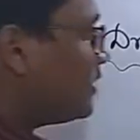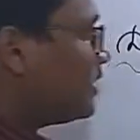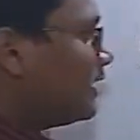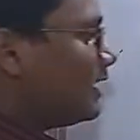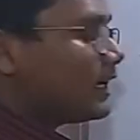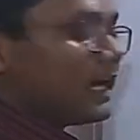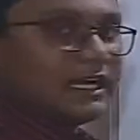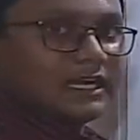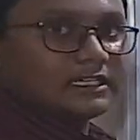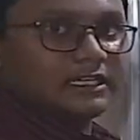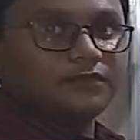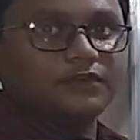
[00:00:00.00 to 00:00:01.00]
in a
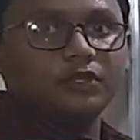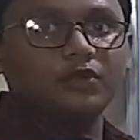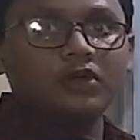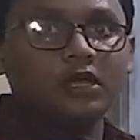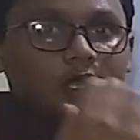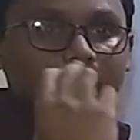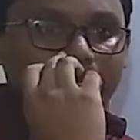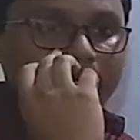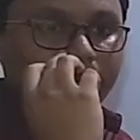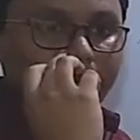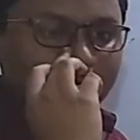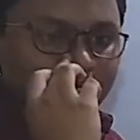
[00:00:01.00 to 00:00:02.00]
conductor we know, in
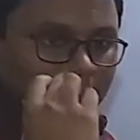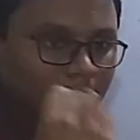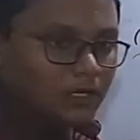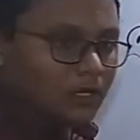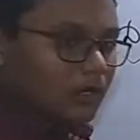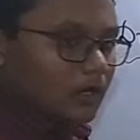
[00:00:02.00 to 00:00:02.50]
a metal,